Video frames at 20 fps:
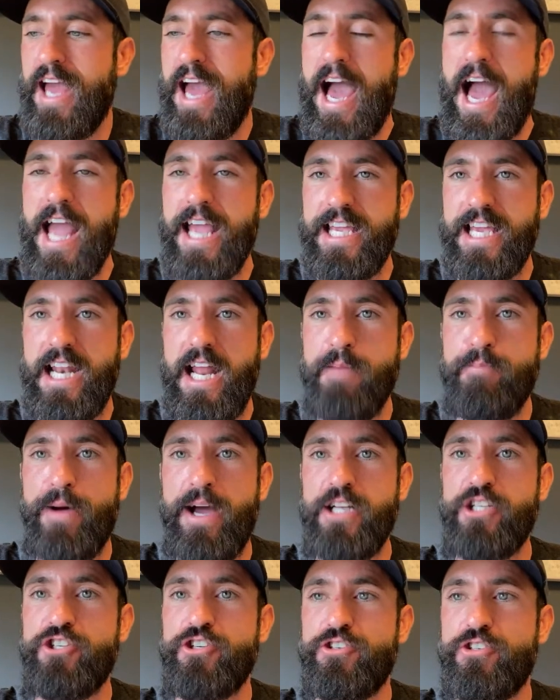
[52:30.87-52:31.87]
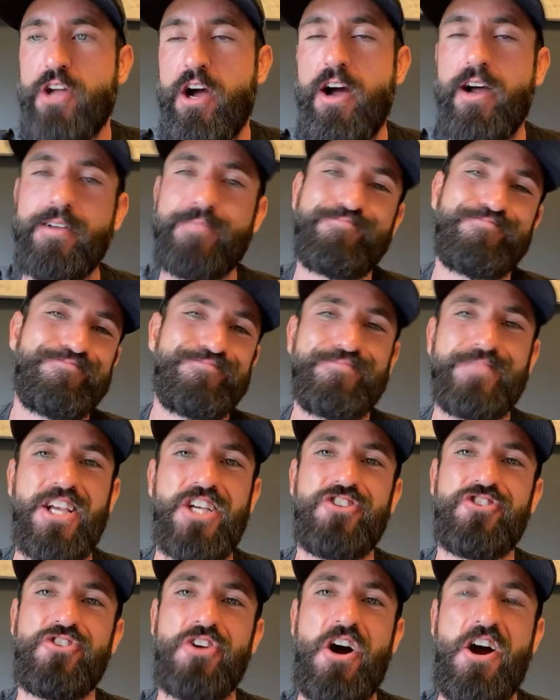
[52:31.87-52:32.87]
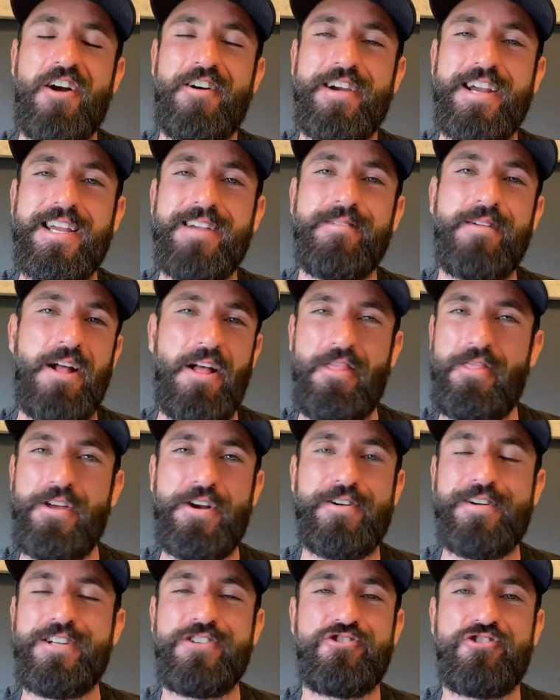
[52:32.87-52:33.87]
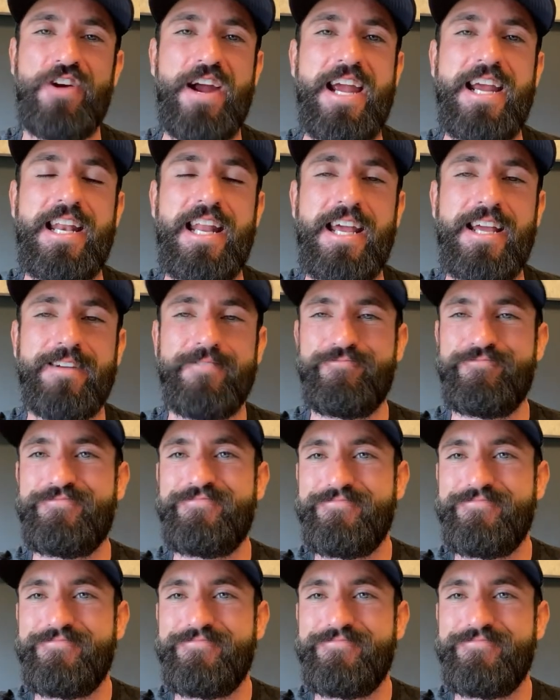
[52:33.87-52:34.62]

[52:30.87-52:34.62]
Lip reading: Hi, can I pet your dog? Sorry, they're in training.